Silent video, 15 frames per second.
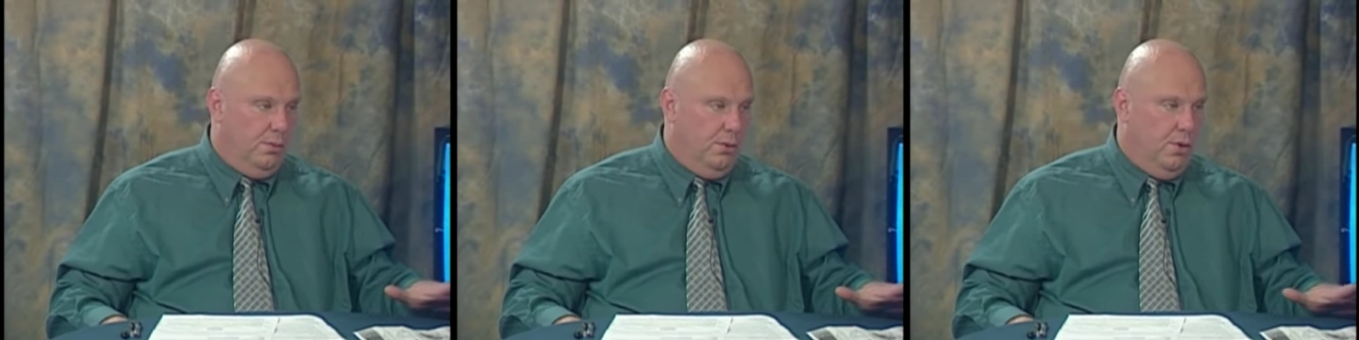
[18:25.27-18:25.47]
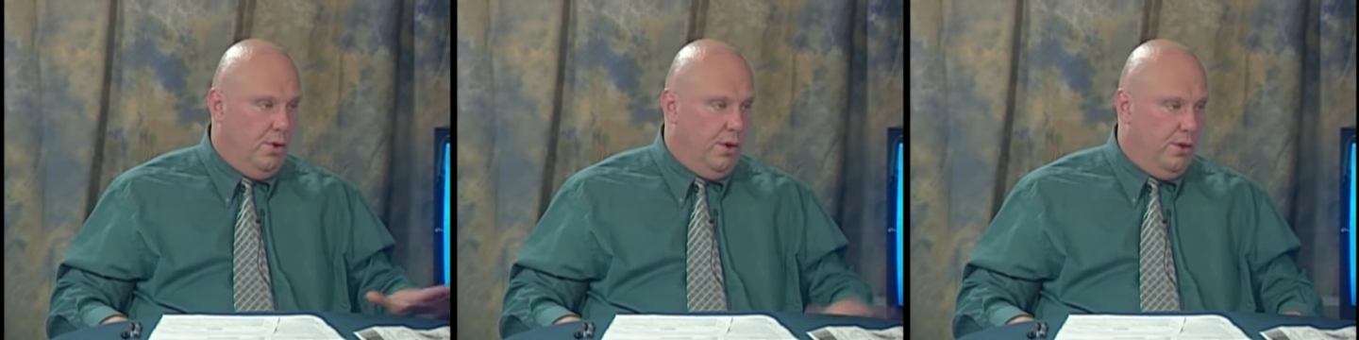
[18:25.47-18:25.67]

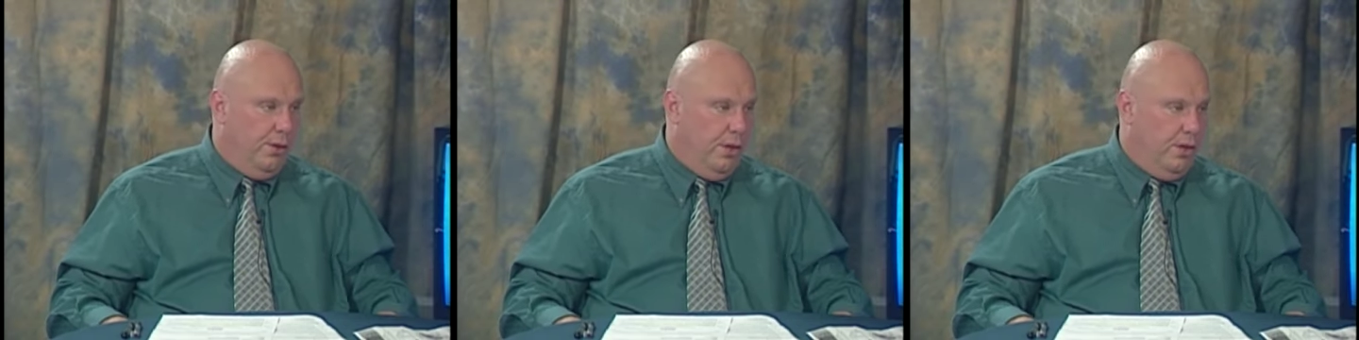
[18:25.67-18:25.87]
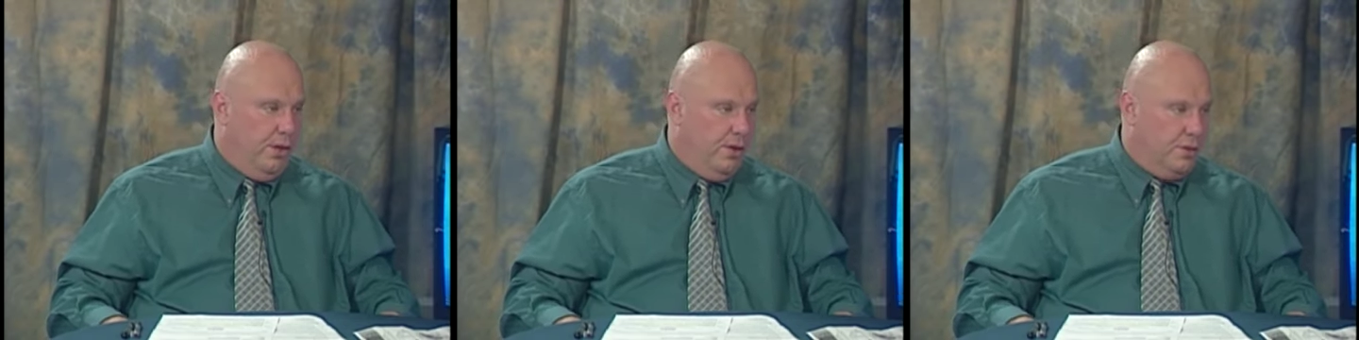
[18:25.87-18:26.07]
Lord
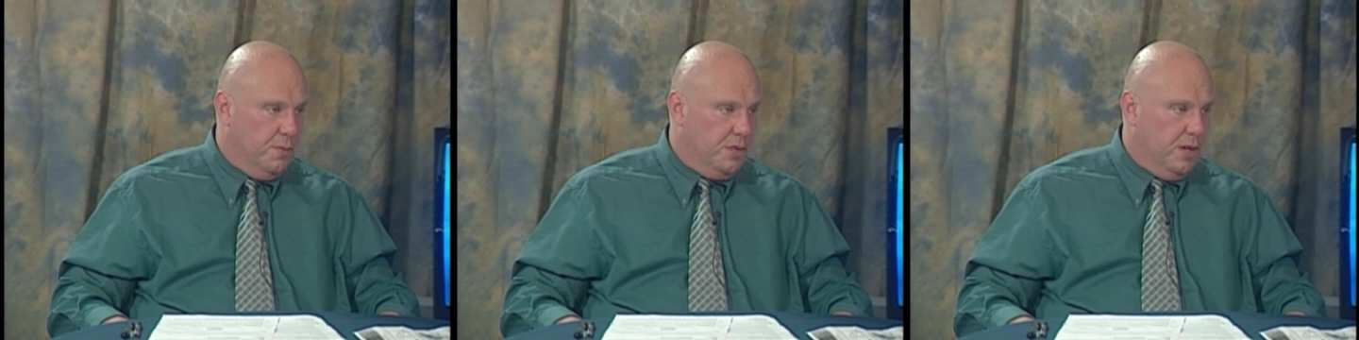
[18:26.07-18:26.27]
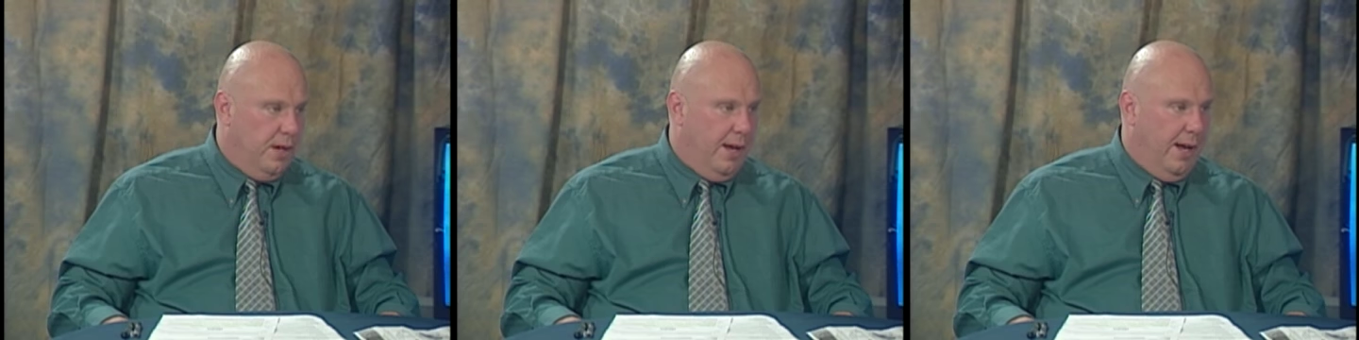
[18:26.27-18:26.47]
only knows
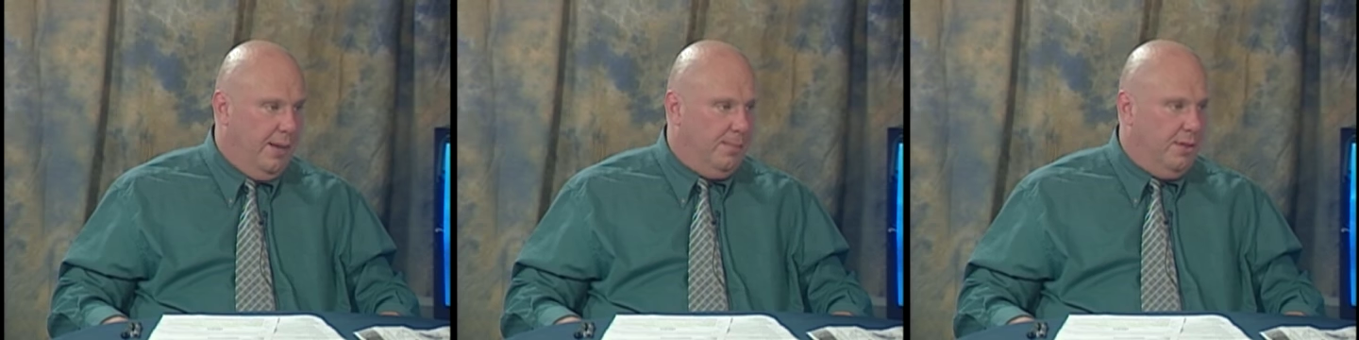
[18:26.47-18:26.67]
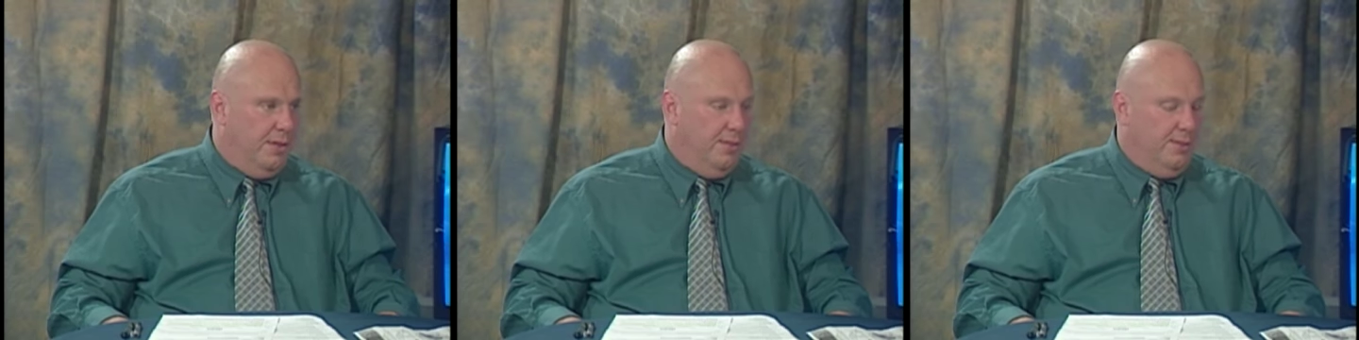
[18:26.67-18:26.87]
what's going to
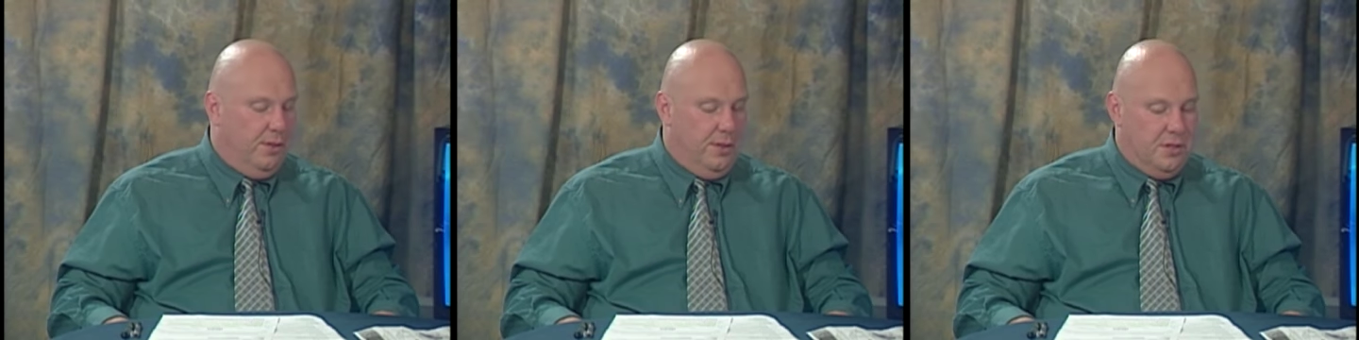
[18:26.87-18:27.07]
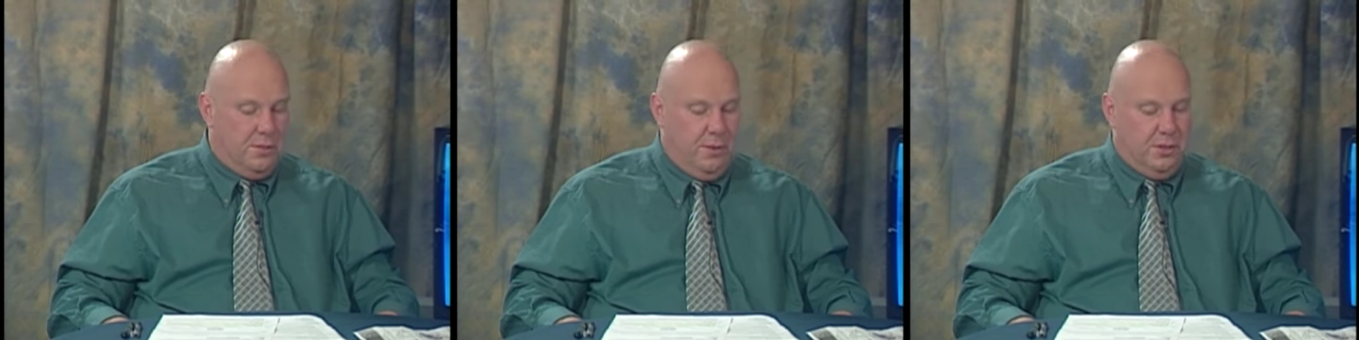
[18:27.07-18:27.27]
happen
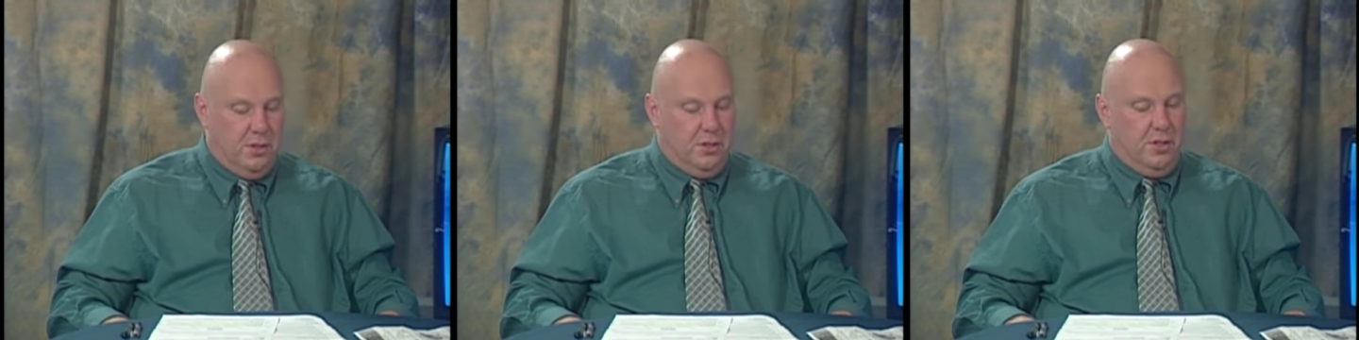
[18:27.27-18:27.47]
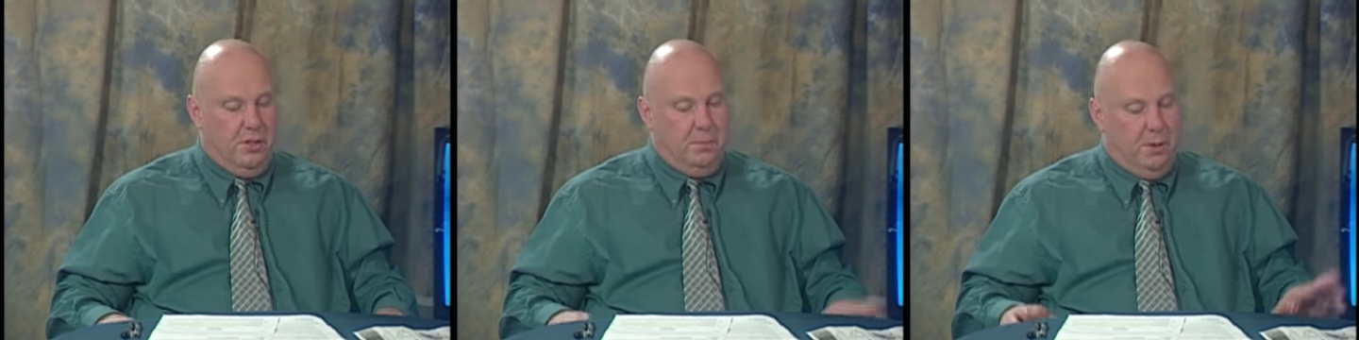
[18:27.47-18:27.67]
for this winter too.